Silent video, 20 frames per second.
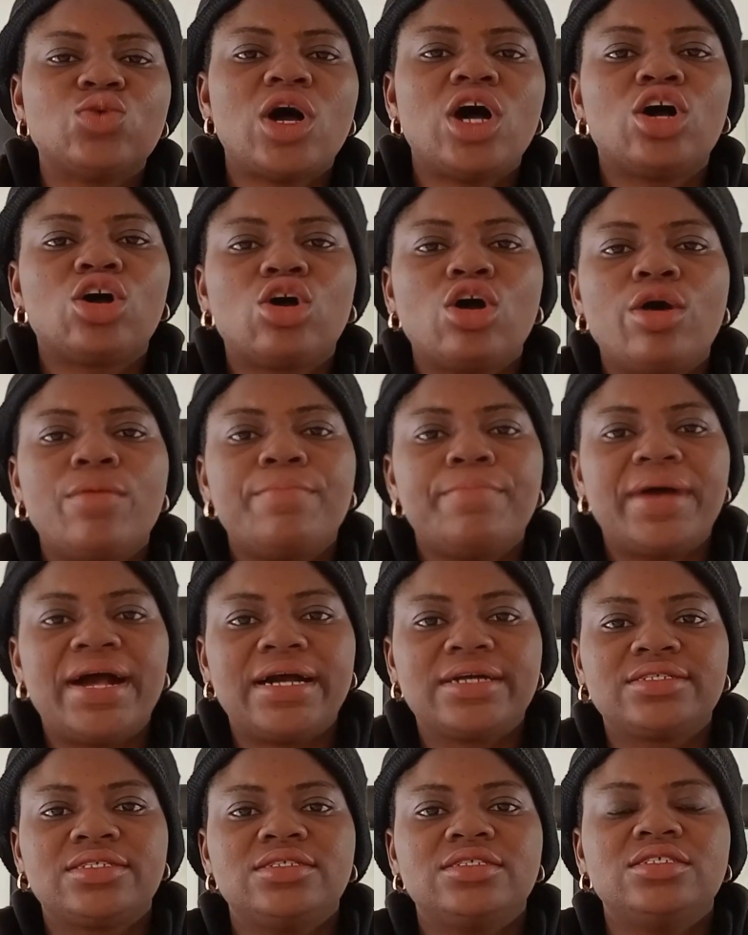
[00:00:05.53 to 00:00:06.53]
welcome
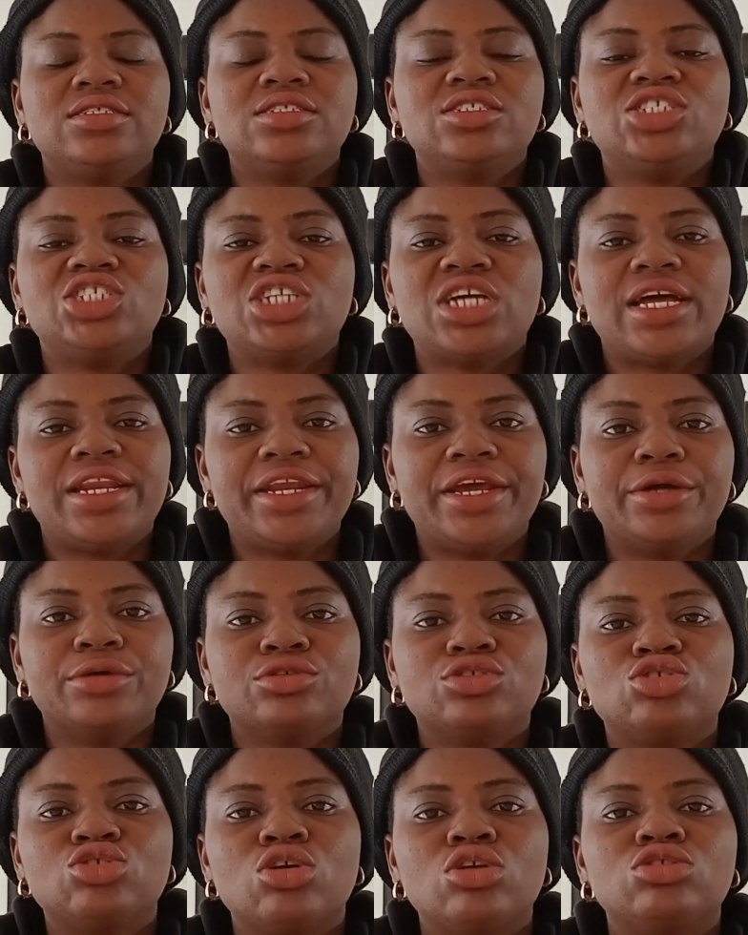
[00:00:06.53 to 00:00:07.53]
back to the channel.
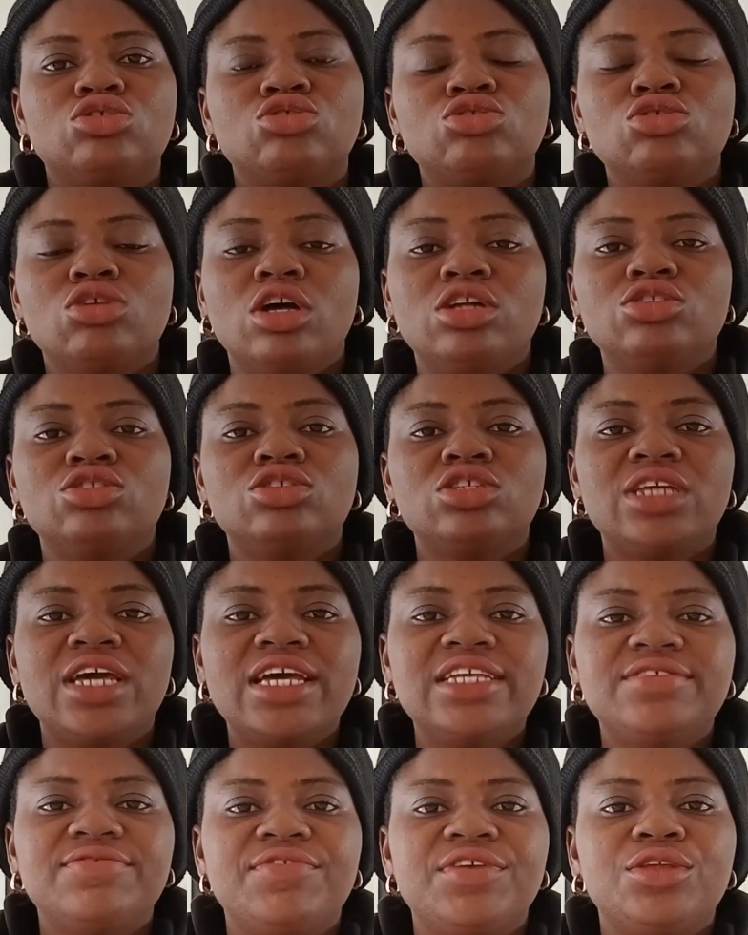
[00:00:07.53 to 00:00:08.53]
So on
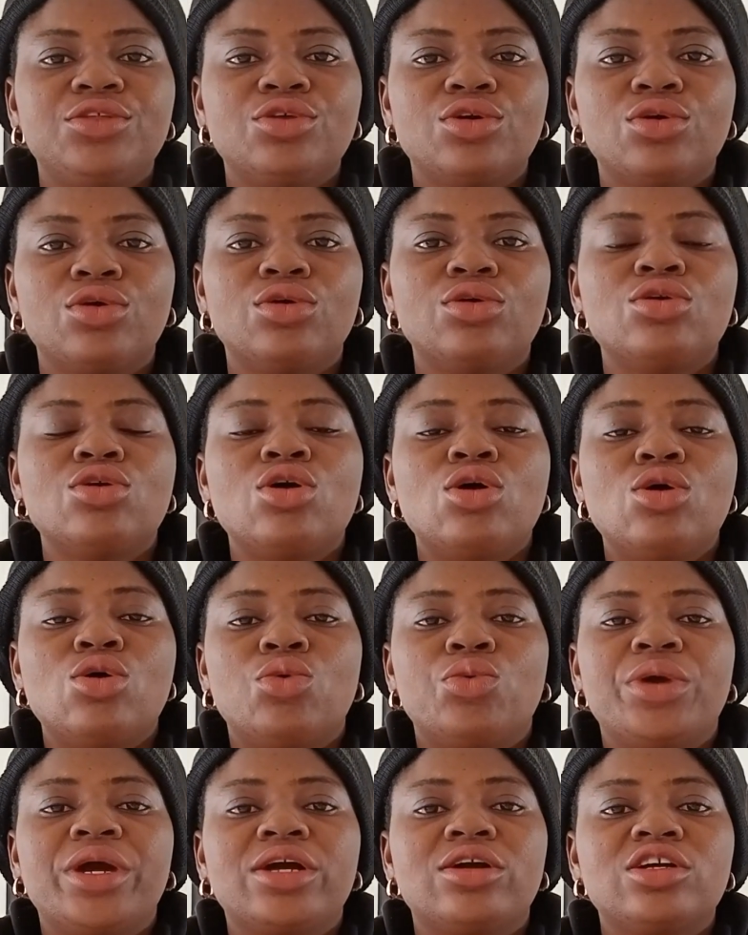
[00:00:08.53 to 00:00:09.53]
today's video
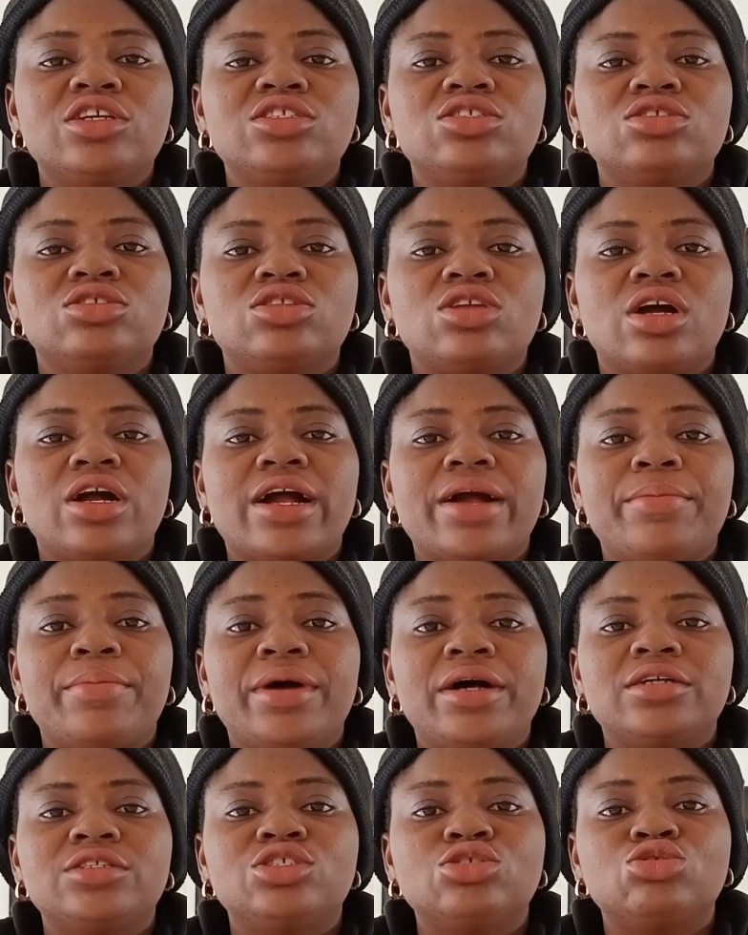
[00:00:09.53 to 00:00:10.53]
we're going to talk
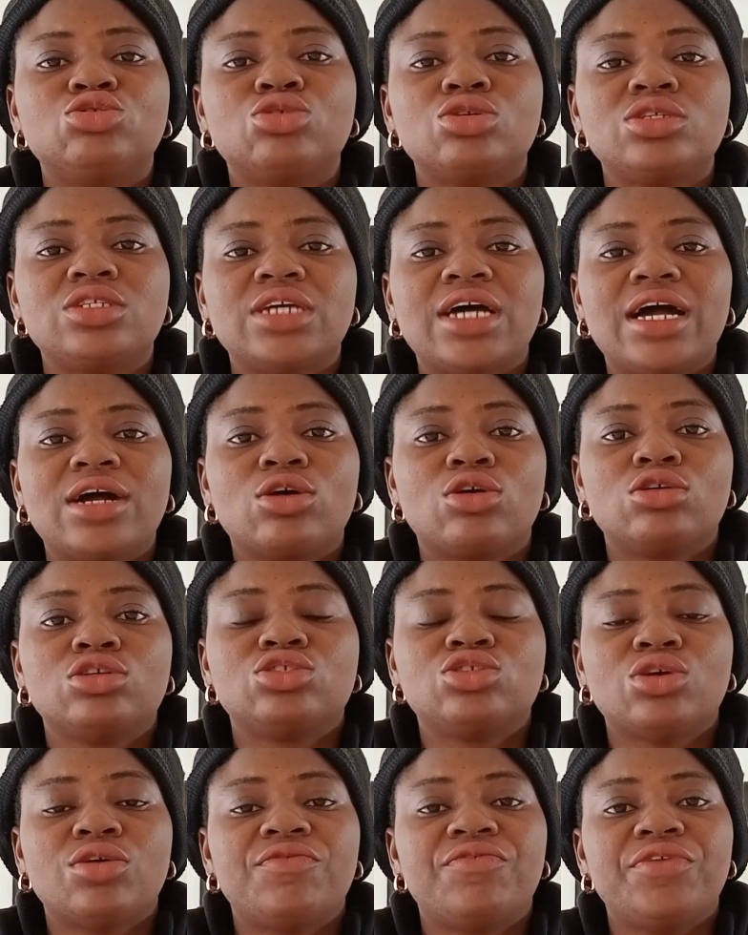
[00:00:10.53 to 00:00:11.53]
about the total
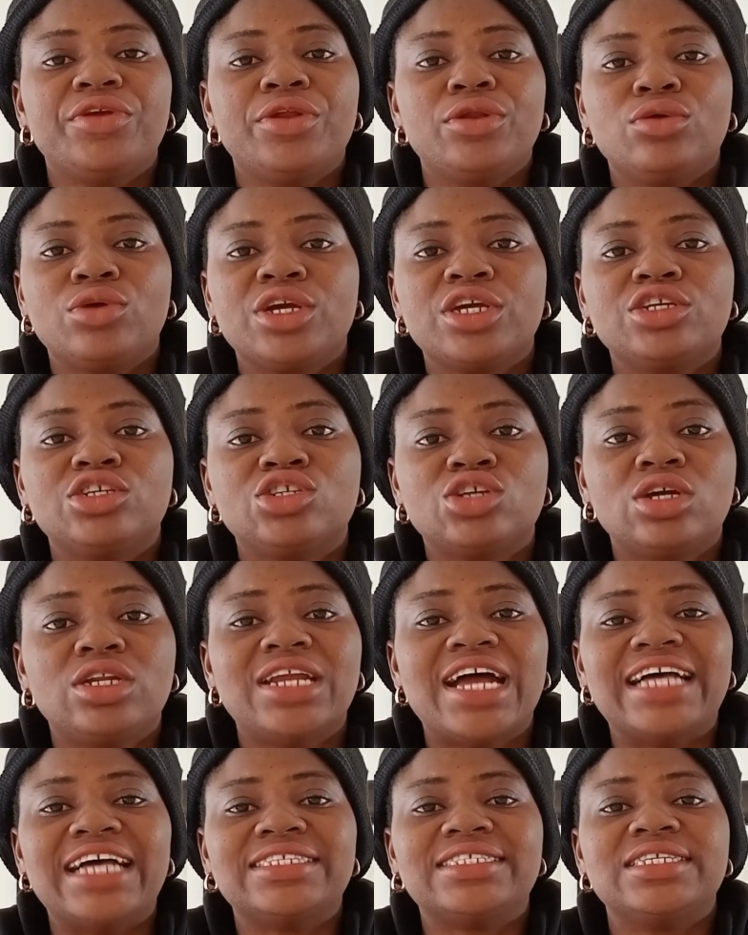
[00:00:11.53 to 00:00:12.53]
cost of
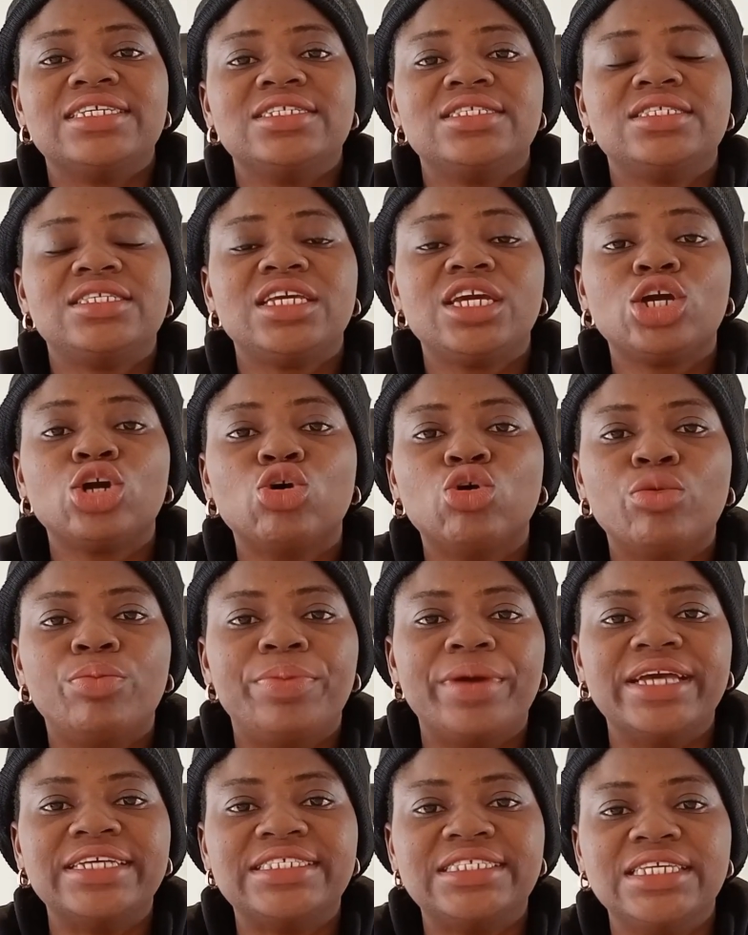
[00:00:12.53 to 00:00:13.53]
relocation as a single
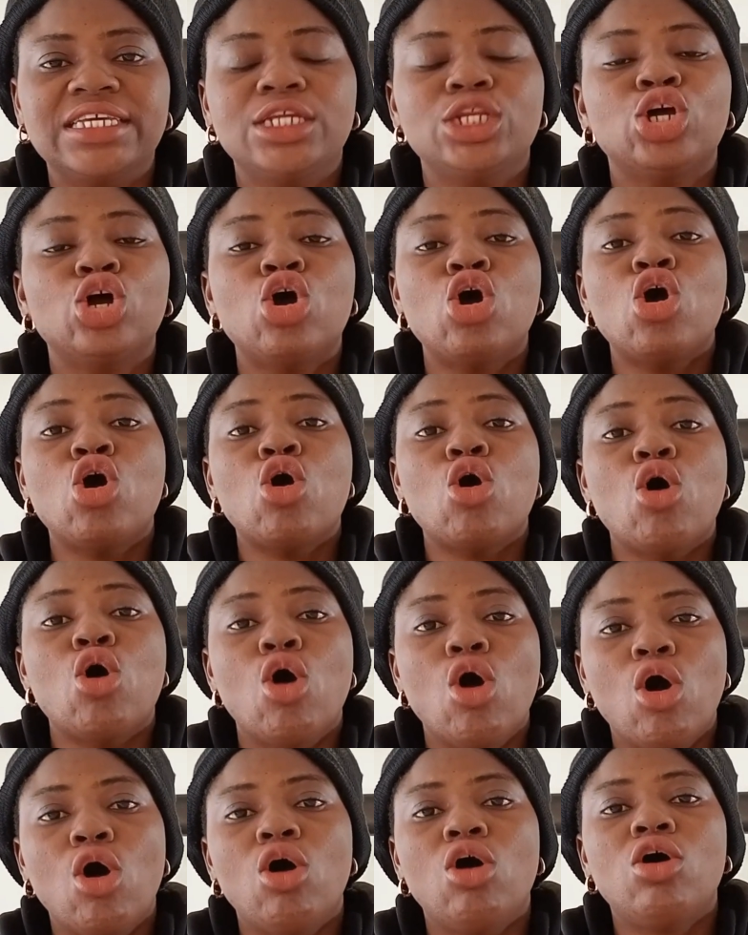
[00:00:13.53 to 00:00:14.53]
person
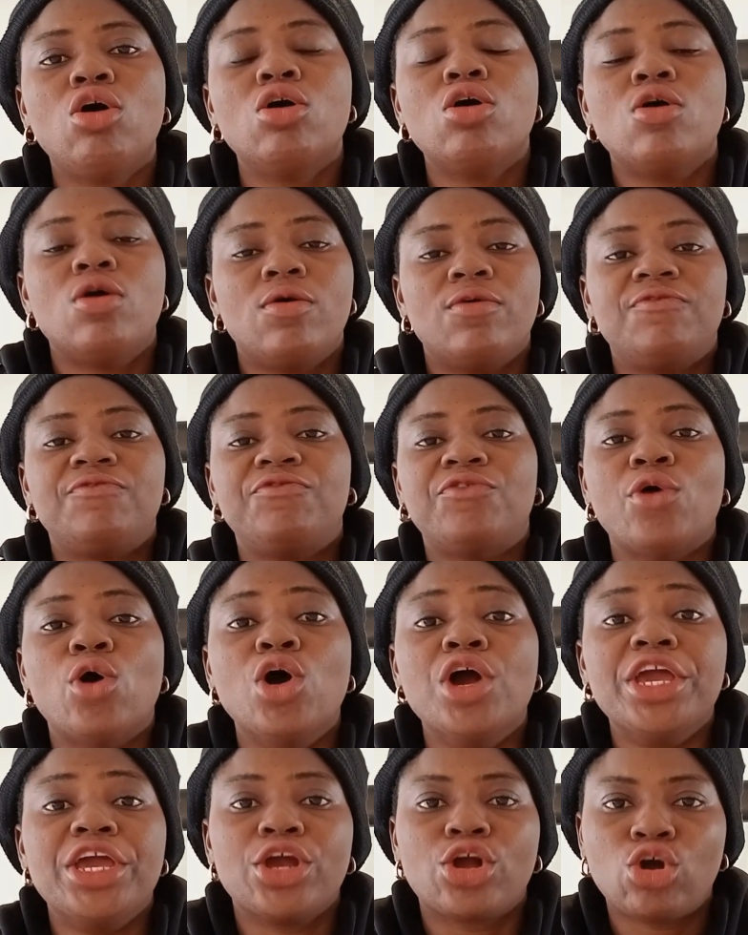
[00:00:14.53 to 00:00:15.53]
or
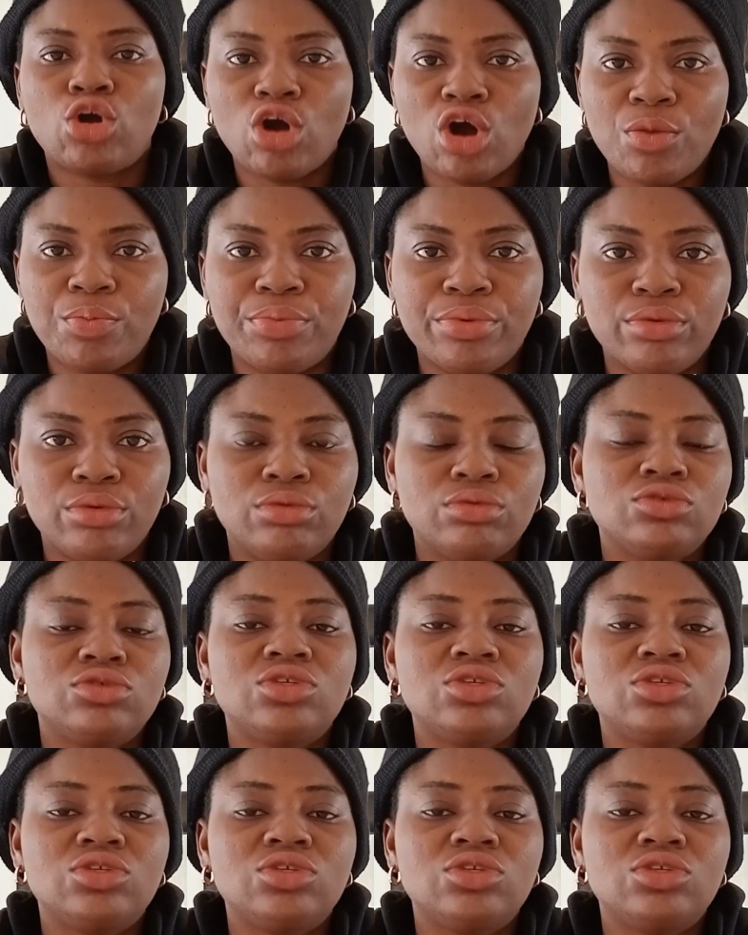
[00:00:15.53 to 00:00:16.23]
for a couple.